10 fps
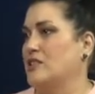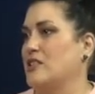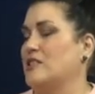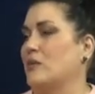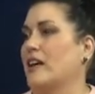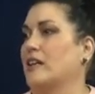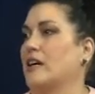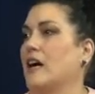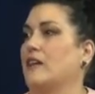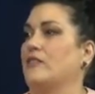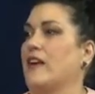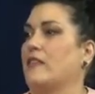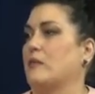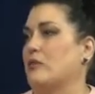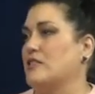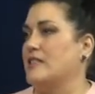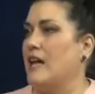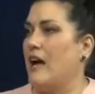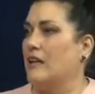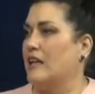just so I can kind of get their
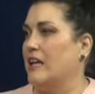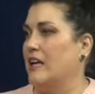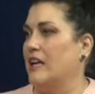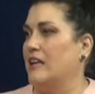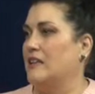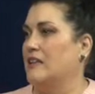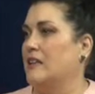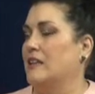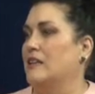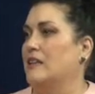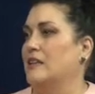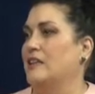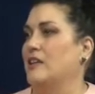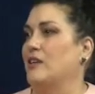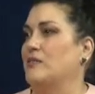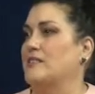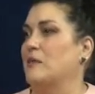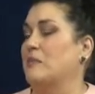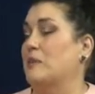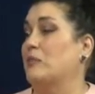personality. And, you know,
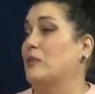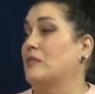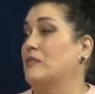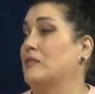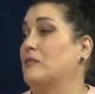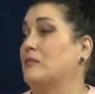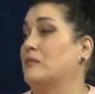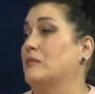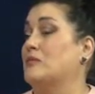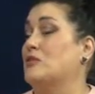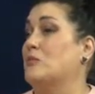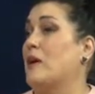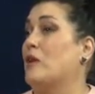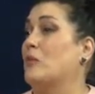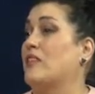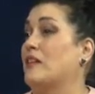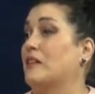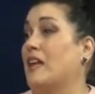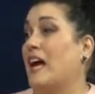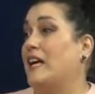some people do better with a
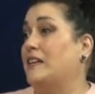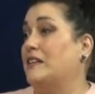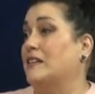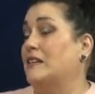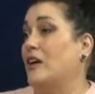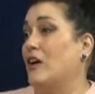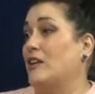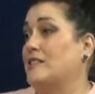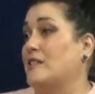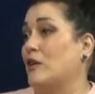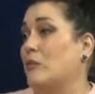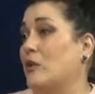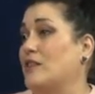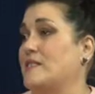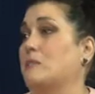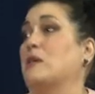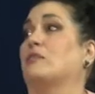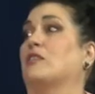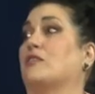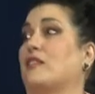light-hearted ceremony. Some
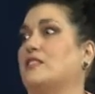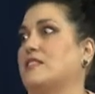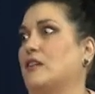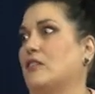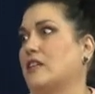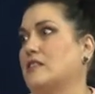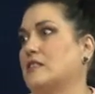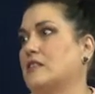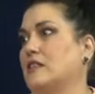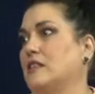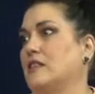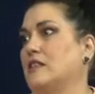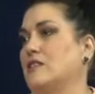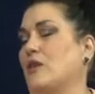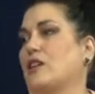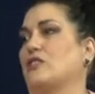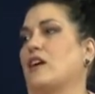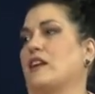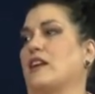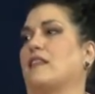people are very serious, so I
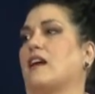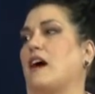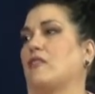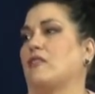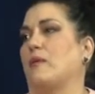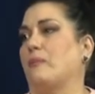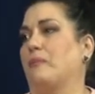try to get that out of them.